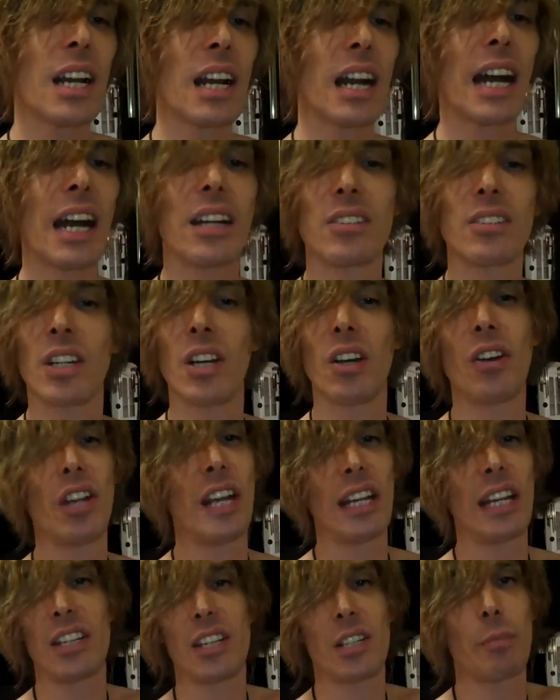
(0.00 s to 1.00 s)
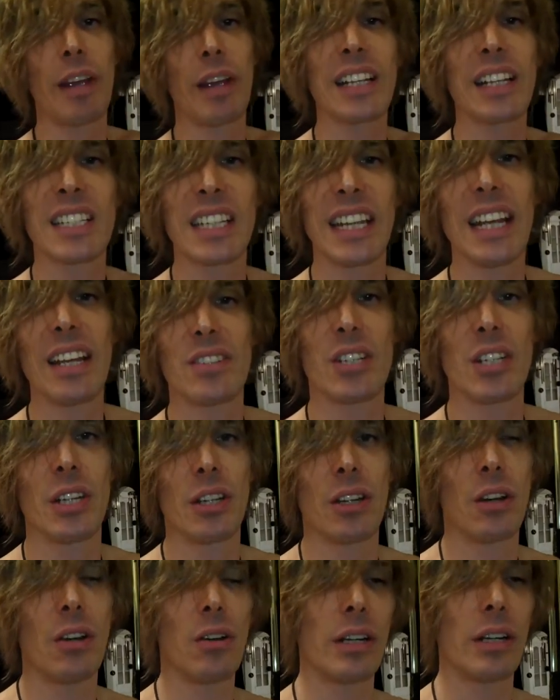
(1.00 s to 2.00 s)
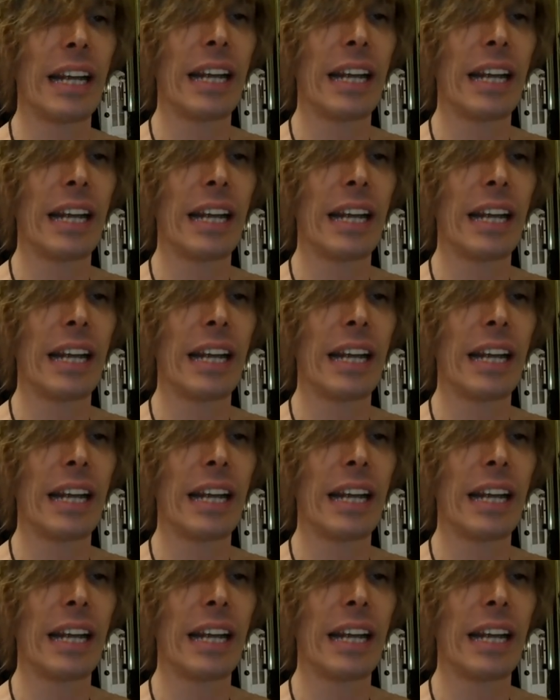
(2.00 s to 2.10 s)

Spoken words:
I don't know, it just makes sense, you know.